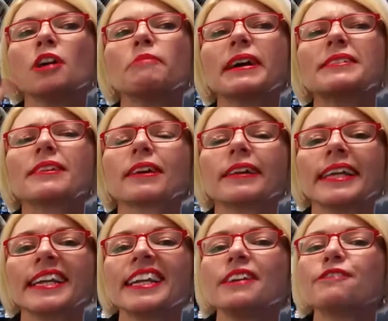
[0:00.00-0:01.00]

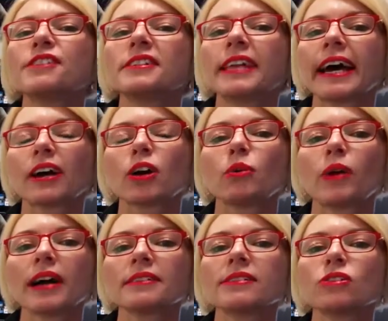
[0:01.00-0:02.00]
basically lift that
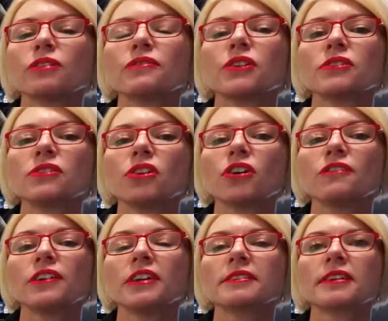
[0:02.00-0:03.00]
crust off the
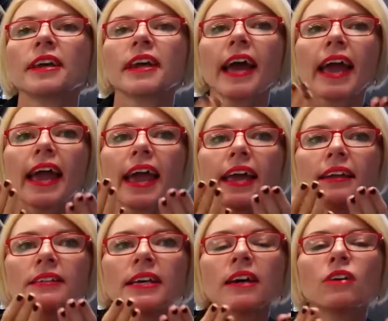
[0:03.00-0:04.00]
surface
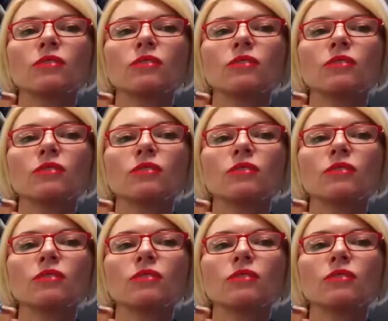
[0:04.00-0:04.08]
and